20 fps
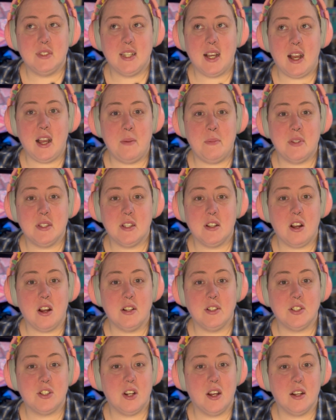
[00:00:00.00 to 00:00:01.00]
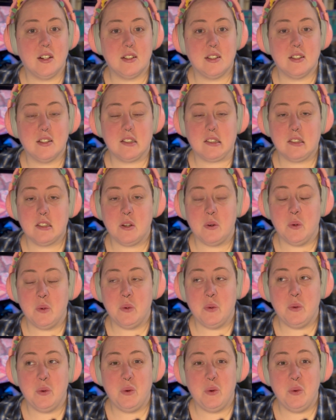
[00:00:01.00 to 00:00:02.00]
Time is a construct, so
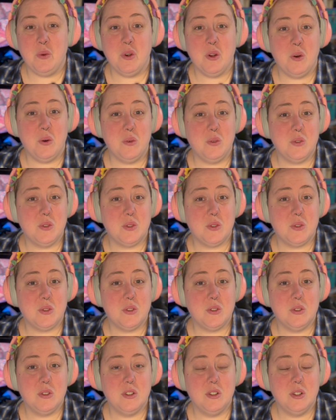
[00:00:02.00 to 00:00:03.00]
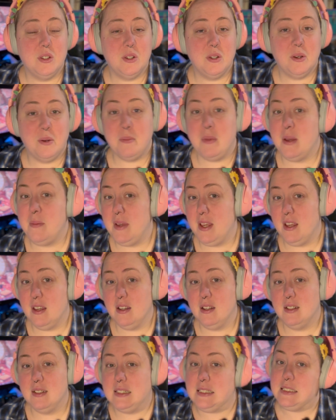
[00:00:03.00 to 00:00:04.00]
who knows? Maybe.
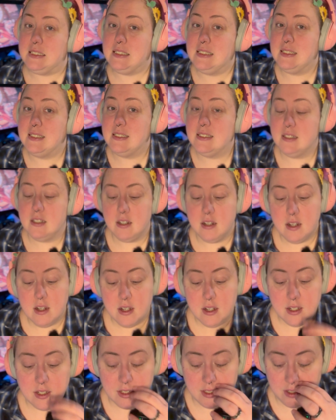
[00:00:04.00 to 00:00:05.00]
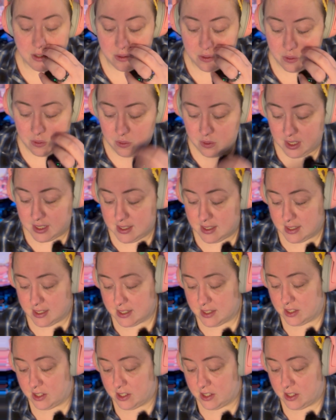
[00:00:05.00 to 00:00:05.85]
So let's get